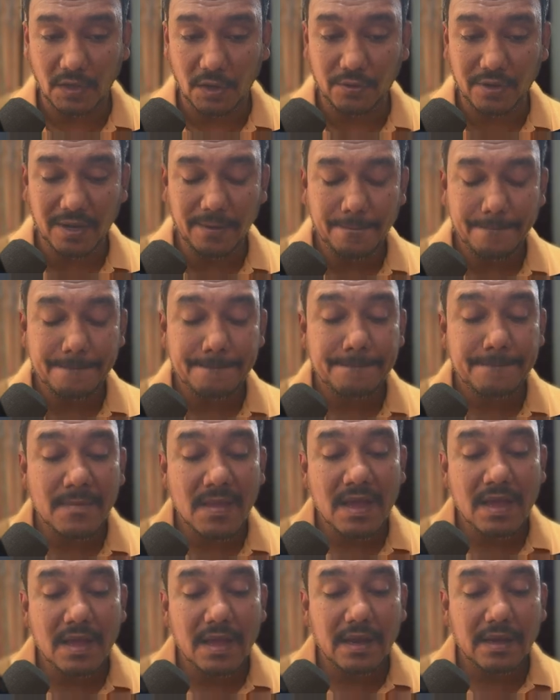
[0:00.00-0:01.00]
Okay.
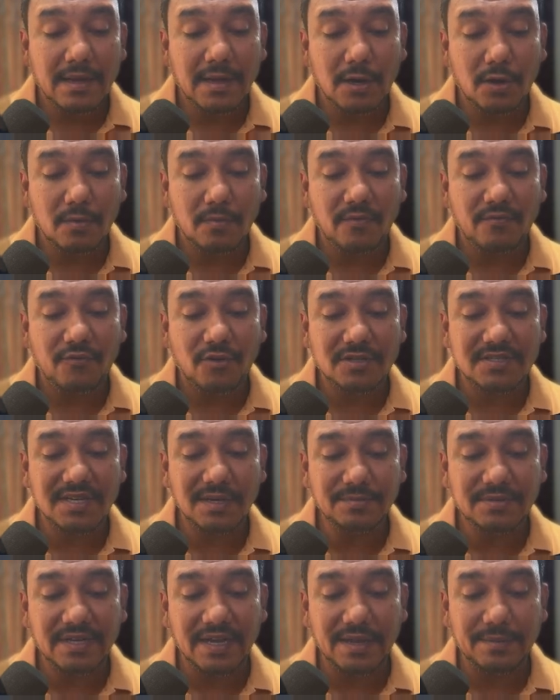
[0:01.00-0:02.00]
Now, for
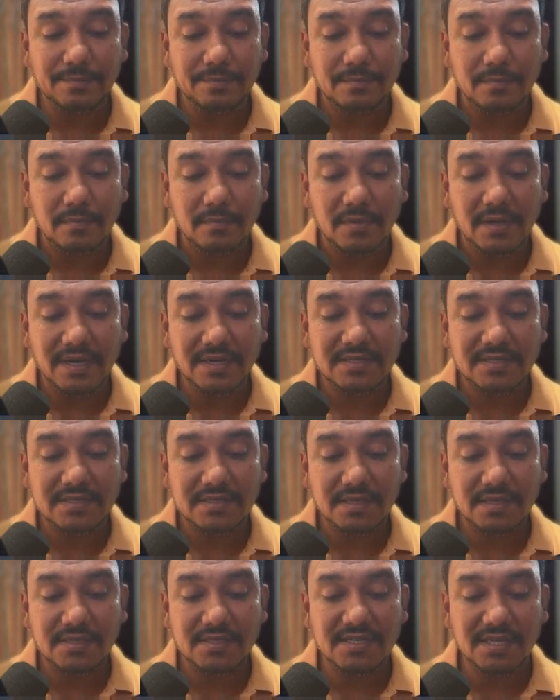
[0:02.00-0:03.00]
some time,
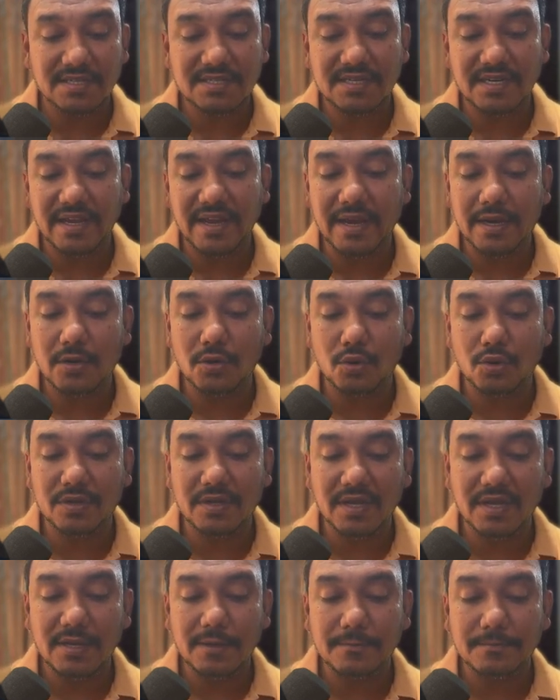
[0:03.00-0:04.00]
let's just ignore
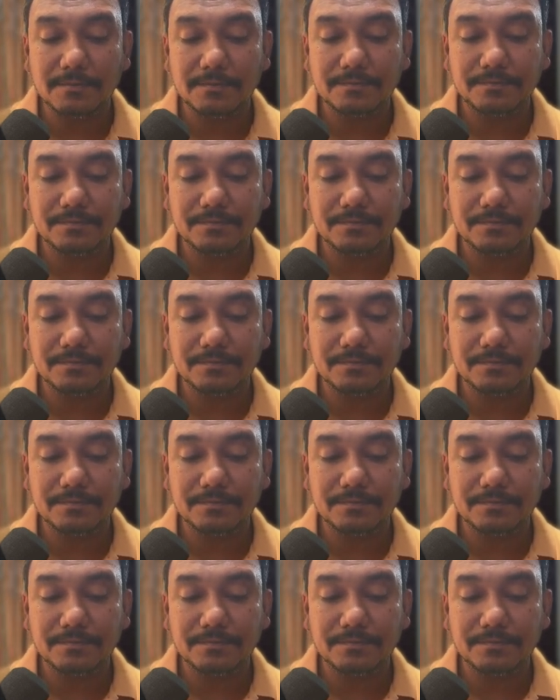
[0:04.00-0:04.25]
the